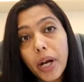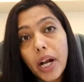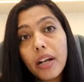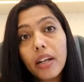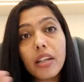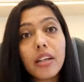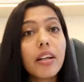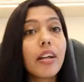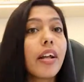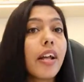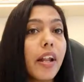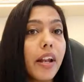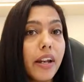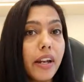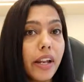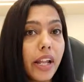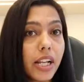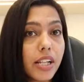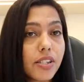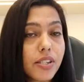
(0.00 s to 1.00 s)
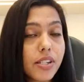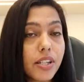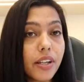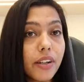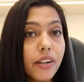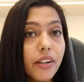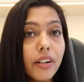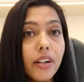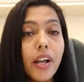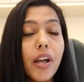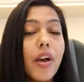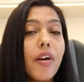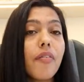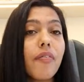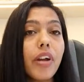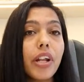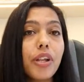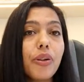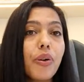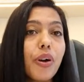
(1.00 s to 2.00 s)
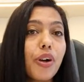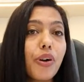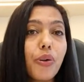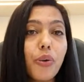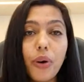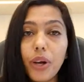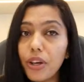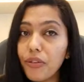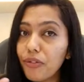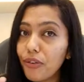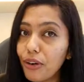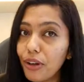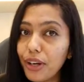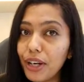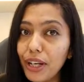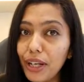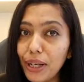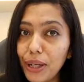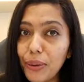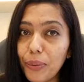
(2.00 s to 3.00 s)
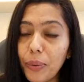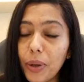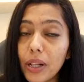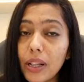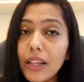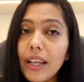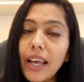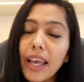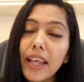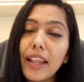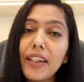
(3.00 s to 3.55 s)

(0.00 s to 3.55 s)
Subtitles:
But next year, when you are going for renewal,